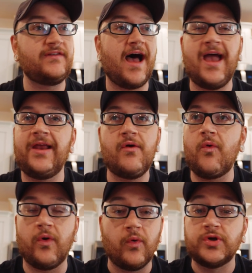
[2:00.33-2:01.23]
side,
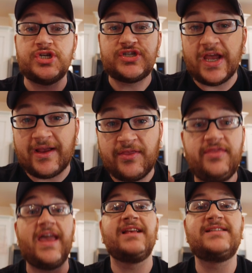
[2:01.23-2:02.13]
or just like
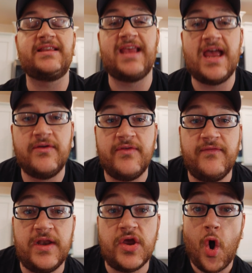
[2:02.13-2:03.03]
things at the end of the
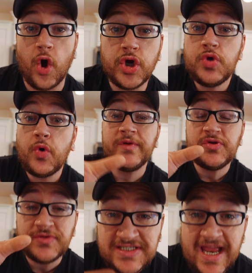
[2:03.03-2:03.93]
video, are you going
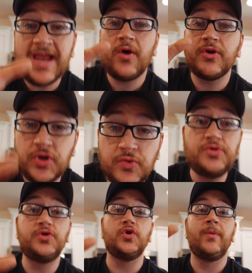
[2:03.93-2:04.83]
to stay on
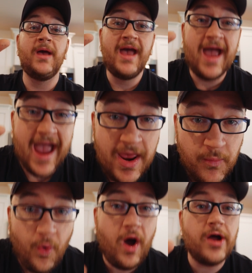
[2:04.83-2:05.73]
YouTube
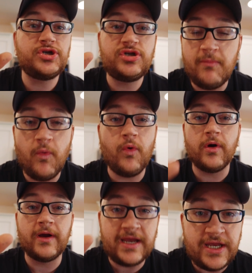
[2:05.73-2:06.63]
and watch
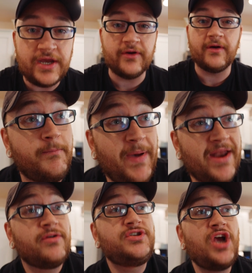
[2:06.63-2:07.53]
more here? The
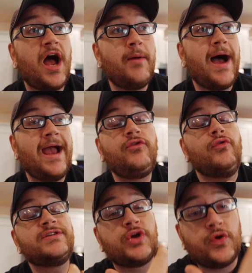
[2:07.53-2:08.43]
better job I
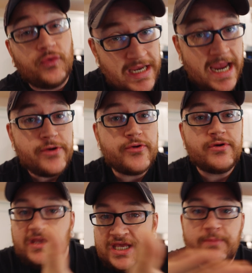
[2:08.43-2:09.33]
do as a creator
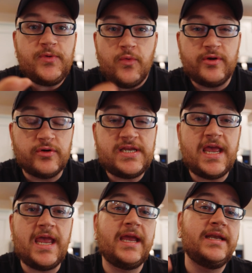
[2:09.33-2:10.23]
to keep you
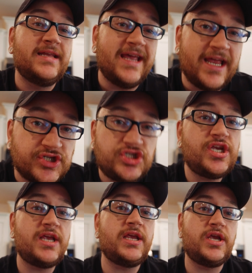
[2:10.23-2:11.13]
entertained and
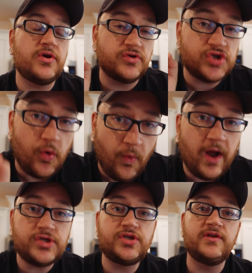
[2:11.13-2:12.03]
sit here to
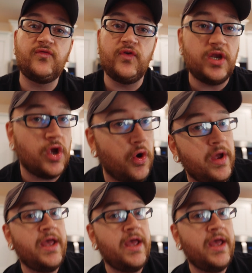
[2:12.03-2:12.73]
watch this video